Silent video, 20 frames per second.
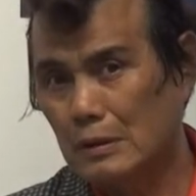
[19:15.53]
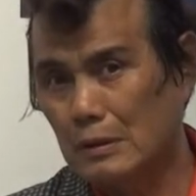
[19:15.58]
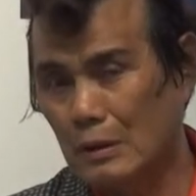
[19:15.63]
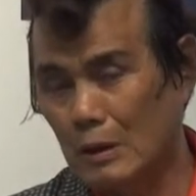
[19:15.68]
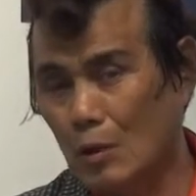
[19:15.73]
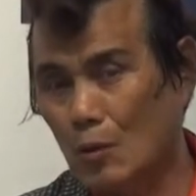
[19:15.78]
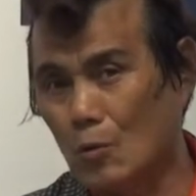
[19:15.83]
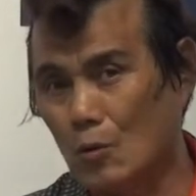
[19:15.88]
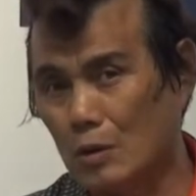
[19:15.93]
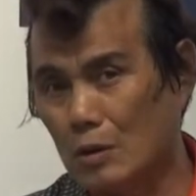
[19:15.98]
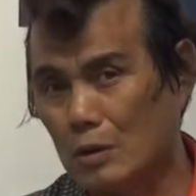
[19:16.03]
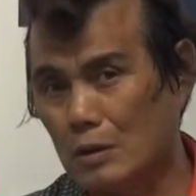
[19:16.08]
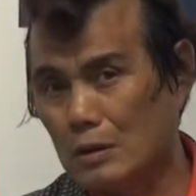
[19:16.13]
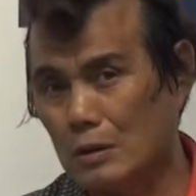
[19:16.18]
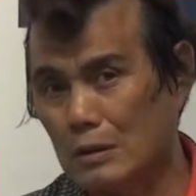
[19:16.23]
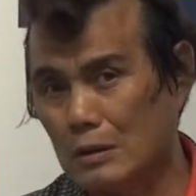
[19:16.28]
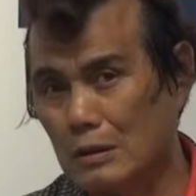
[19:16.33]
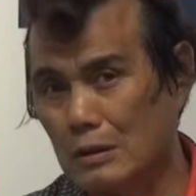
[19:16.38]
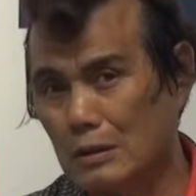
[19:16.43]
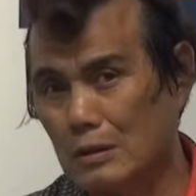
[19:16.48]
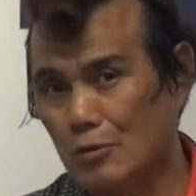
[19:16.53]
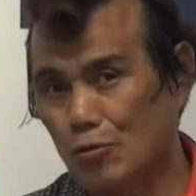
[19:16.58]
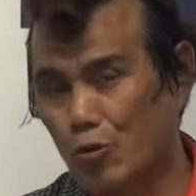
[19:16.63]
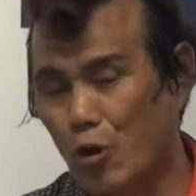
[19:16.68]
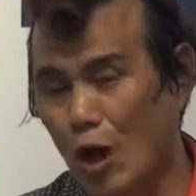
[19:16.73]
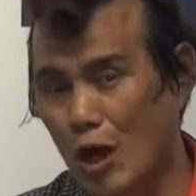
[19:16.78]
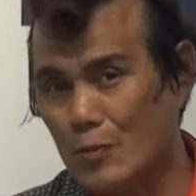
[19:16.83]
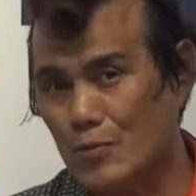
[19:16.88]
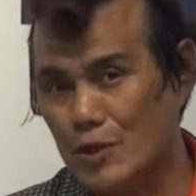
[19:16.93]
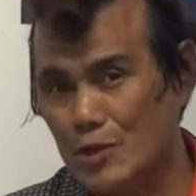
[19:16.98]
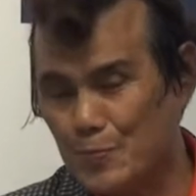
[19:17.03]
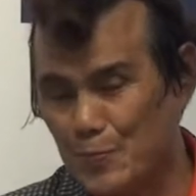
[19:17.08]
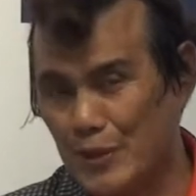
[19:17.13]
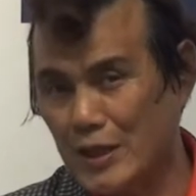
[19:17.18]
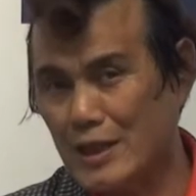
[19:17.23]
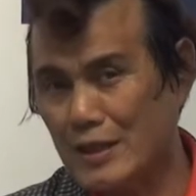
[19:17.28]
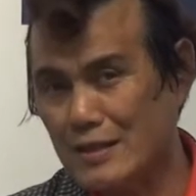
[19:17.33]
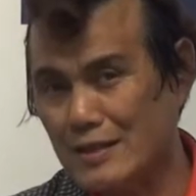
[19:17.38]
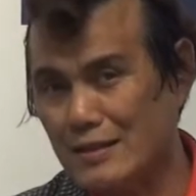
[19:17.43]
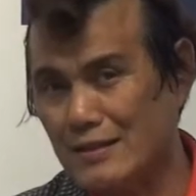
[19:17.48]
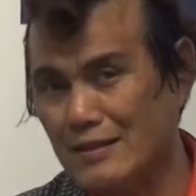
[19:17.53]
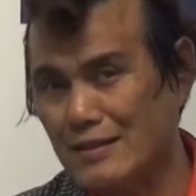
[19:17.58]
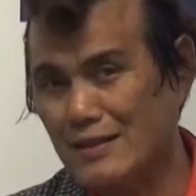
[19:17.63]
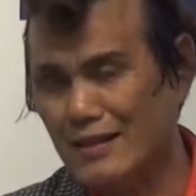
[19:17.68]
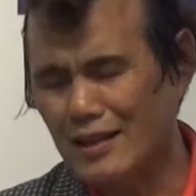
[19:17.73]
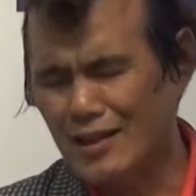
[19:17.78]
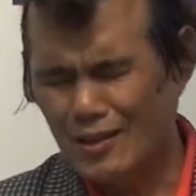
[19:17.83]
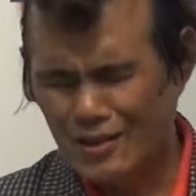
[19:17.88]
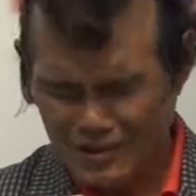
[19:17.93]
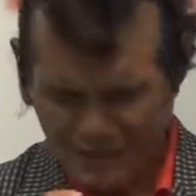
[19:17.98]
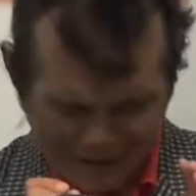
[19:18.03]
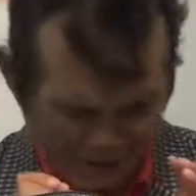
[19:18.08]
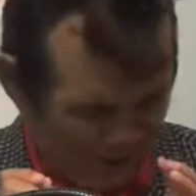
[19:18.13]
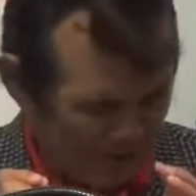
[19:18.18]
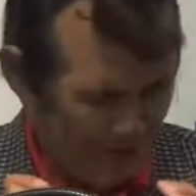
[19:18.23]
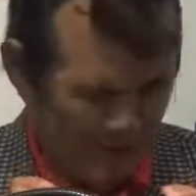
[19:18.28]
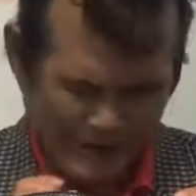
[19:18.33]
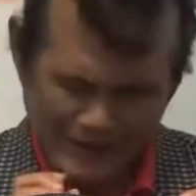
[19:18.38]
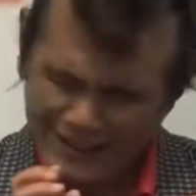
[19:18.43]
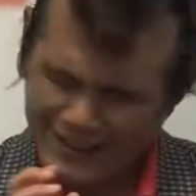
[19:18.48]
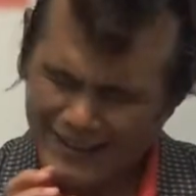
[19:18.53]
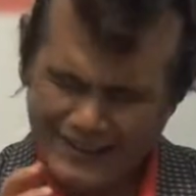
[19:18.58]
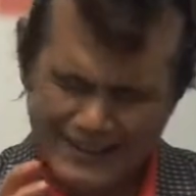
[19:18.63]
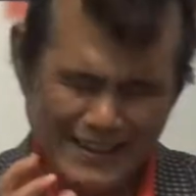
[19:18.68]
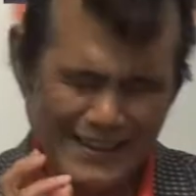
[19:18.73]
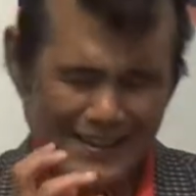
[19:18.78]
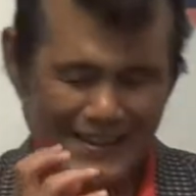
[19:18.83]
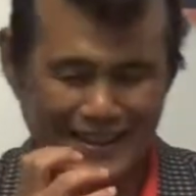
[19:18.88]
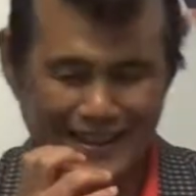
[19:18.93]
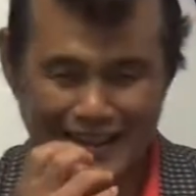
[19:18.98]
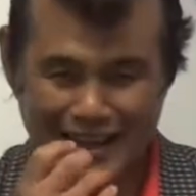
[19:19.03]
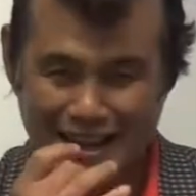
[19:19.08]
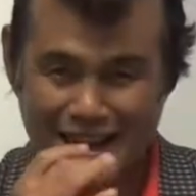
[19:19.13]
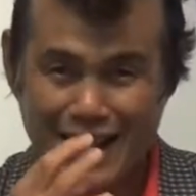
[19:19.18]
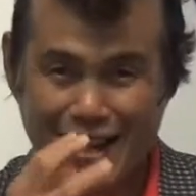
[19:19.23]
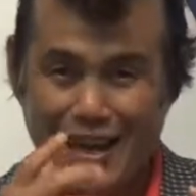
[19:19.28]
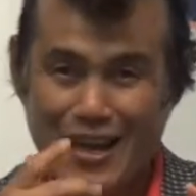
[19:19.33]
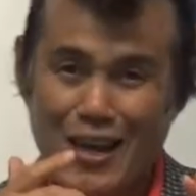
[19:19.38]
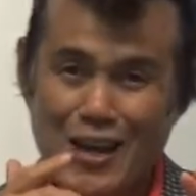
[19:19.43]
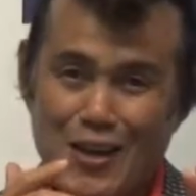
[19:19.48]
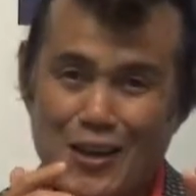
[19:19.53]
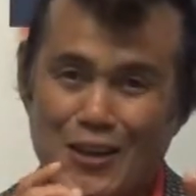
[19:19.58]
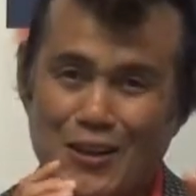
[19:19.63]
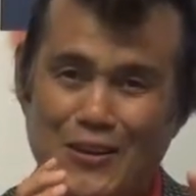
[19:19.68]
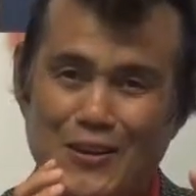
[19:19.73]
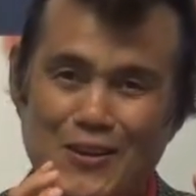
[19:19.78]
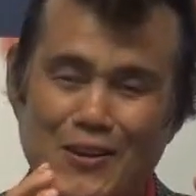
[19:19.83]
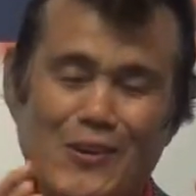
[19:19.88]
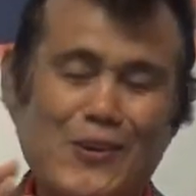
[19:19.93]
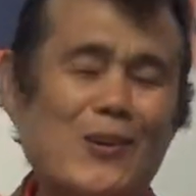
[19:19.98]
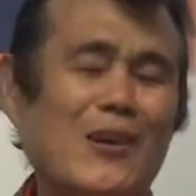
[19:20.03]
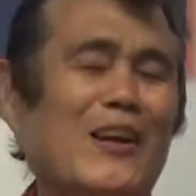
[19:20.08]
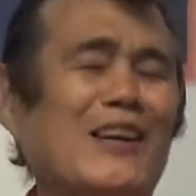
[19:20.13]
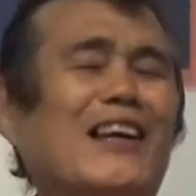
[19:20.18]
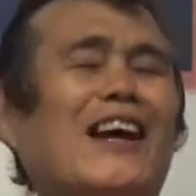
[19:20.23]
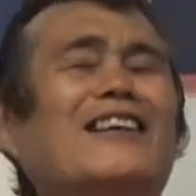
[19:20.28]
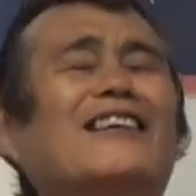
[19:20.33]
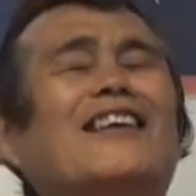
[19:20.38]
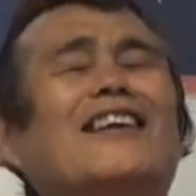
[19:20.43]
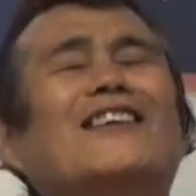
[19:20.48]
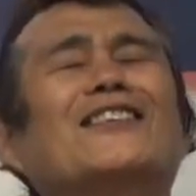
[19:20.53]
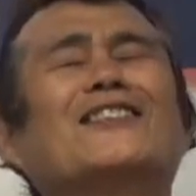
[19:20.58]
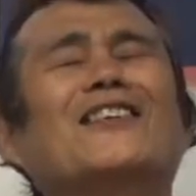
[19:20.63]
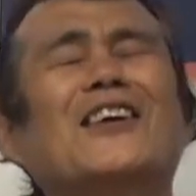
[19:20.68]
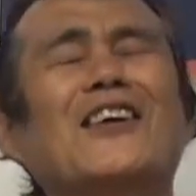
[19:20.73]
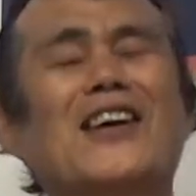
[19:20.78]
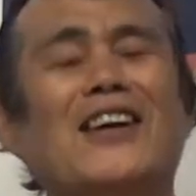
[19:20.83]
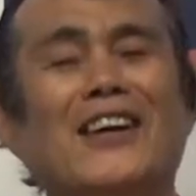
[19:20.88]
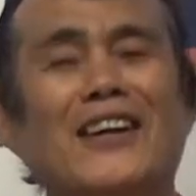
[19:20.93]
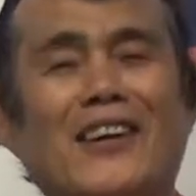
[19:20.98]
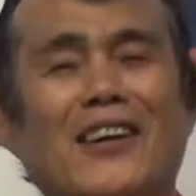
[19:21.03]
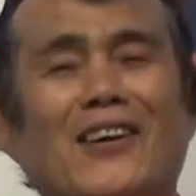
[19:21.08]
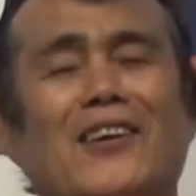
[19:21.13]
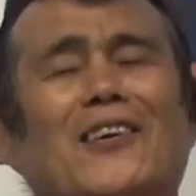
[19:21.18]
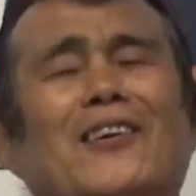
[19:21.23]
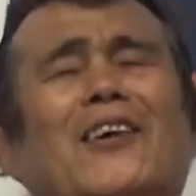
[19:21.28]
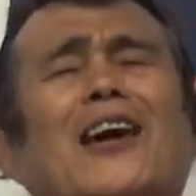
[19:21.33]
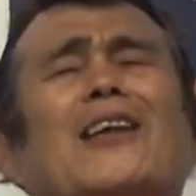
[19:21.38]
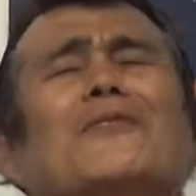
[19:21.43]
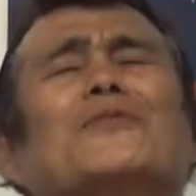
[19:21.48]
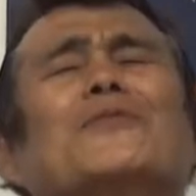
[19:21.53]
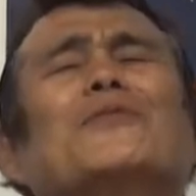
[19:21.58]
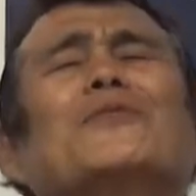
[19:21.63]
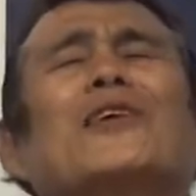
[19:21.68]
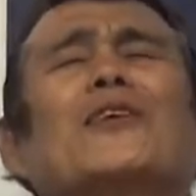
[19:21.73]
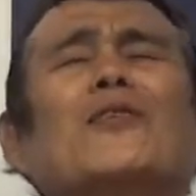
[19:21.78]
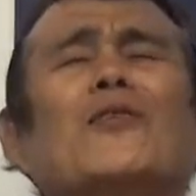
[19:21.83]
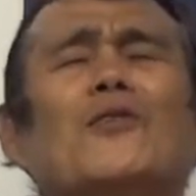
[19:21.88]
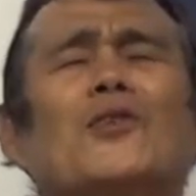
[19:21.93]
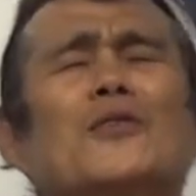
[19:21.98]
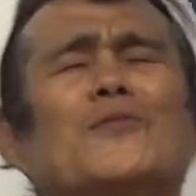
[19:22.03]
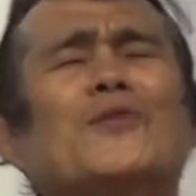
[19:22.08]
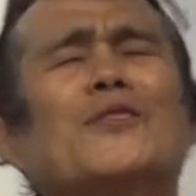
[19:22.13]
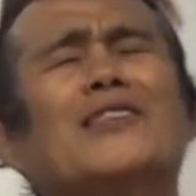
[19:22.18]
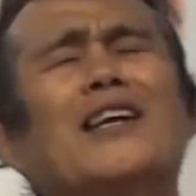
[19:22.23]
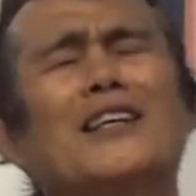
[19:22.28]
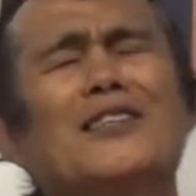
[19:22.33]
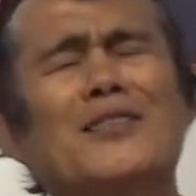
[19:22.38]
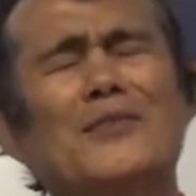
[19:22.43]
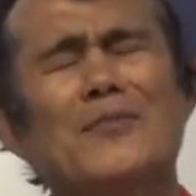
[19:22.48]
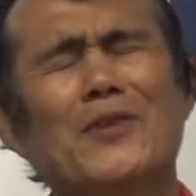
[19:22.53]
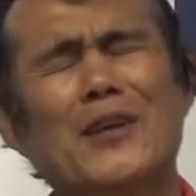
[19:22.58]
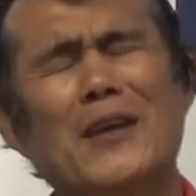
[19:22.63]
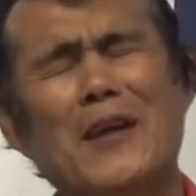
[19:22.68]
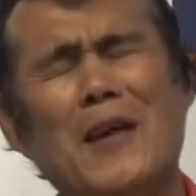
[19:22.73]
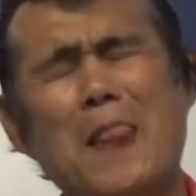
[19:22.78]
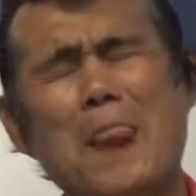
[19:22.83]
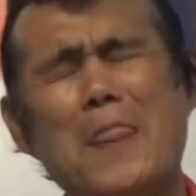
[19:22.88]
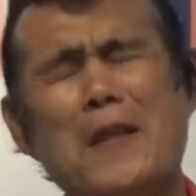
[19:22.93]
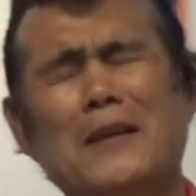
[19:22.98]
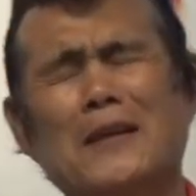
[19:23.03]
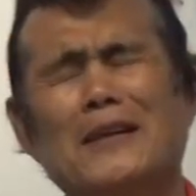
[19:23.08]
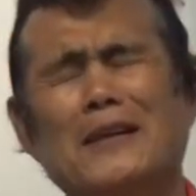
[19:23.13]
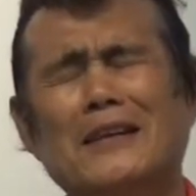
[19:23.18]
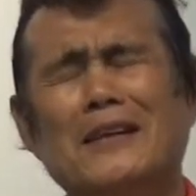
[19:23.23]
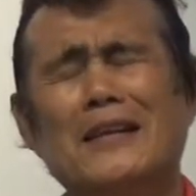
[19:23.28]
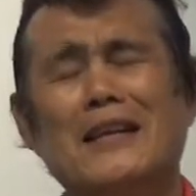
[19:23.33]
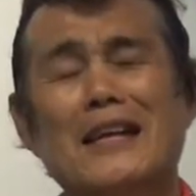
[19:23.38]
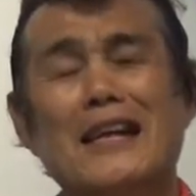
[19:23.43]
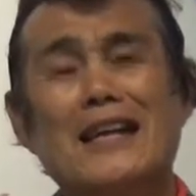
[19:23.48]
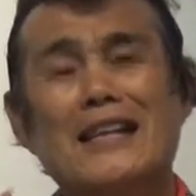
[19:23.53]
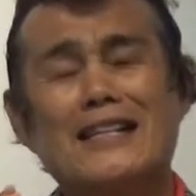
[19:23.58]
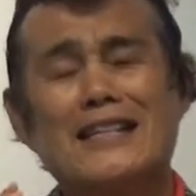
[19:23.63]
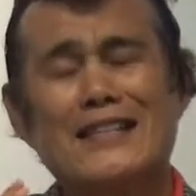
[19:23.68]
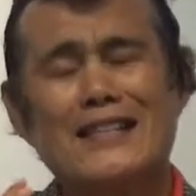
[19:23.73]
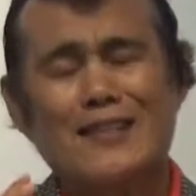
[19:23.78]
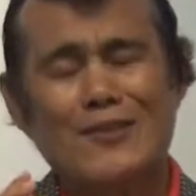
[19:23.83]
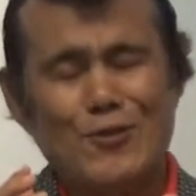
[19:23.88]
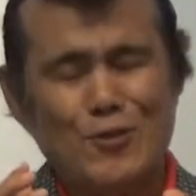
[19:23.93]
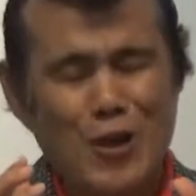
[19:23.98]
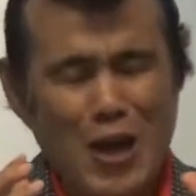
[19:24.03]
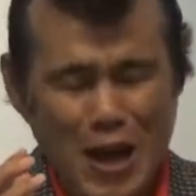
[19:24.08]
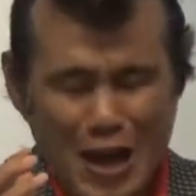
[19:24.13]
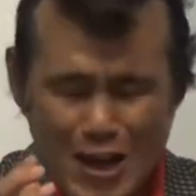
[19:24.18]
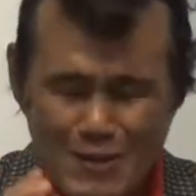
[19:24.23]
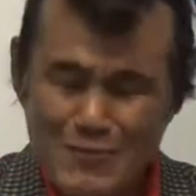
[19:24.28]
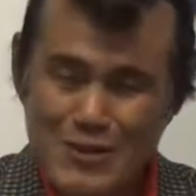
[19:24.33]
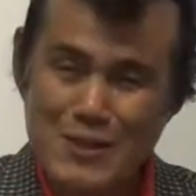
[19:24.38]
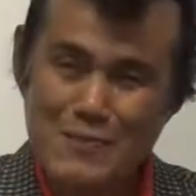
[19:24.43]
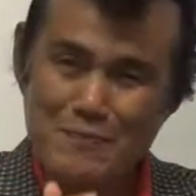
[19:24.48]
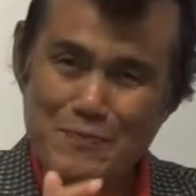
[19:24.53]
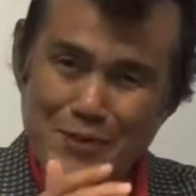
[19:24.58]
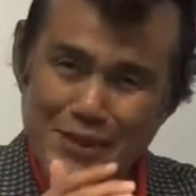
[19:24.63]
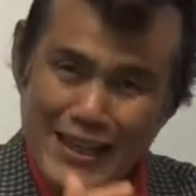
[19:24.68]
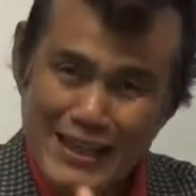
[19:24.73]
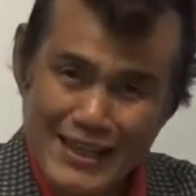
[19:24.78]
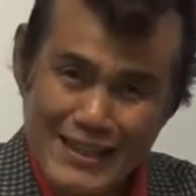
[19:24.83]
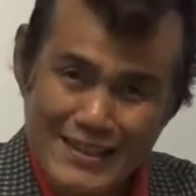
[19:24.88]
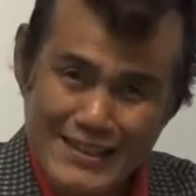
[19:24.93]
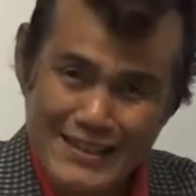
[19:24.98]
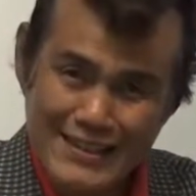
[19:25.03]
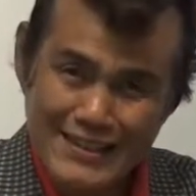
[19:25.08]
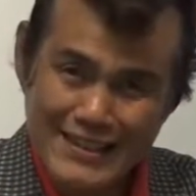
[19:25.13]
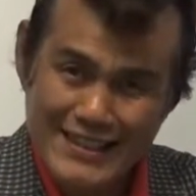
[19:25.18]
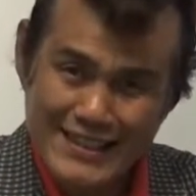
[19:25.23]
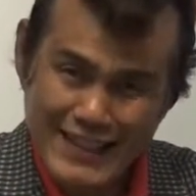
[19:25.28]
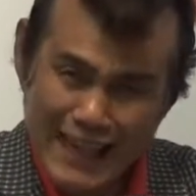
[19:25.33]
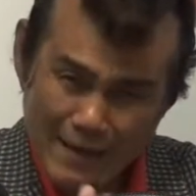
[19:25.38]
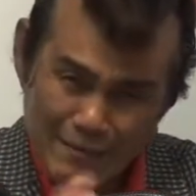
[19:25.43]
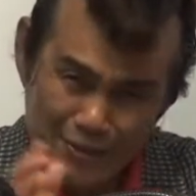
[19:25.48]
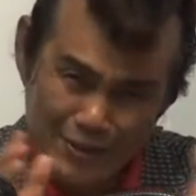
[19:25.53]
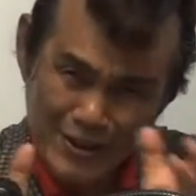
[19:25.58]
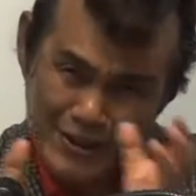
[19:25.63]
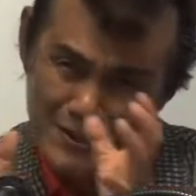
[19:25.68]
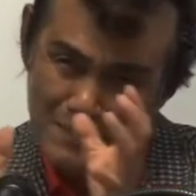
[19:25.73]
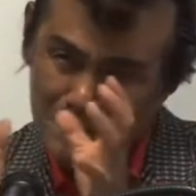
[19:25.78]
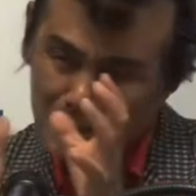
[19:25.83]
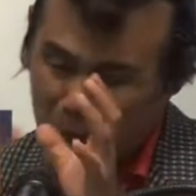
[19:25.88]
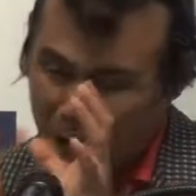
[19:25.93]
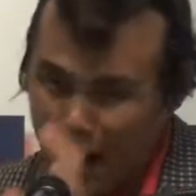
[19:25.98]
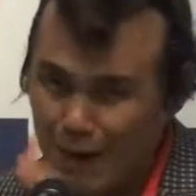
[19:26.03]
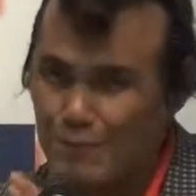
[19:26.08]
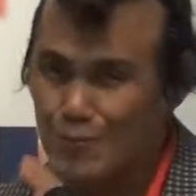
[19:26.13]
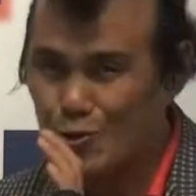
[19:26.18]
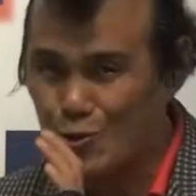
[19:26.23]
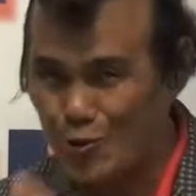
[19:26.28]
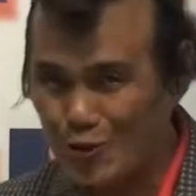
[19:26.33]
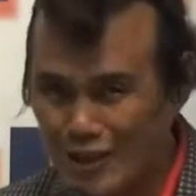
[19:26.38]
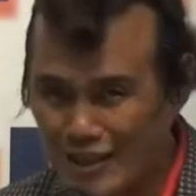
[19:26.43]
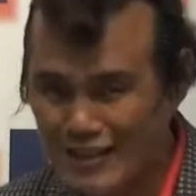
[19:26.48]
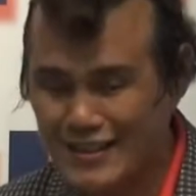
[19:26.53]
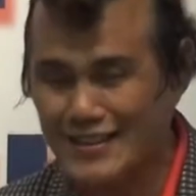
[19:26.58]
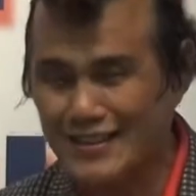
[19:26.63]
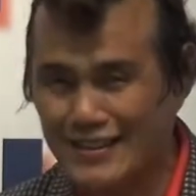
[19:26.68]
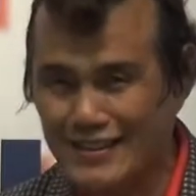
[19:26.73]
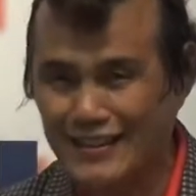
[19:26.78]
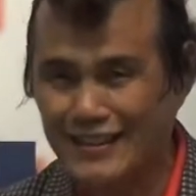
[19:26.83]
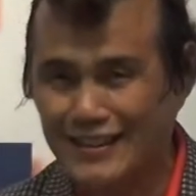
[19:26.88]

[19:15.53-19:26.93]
There were 12 springs. Thank you. Oh, help me. Holy Spirit, touch me. 12 springs, 70 palm trees.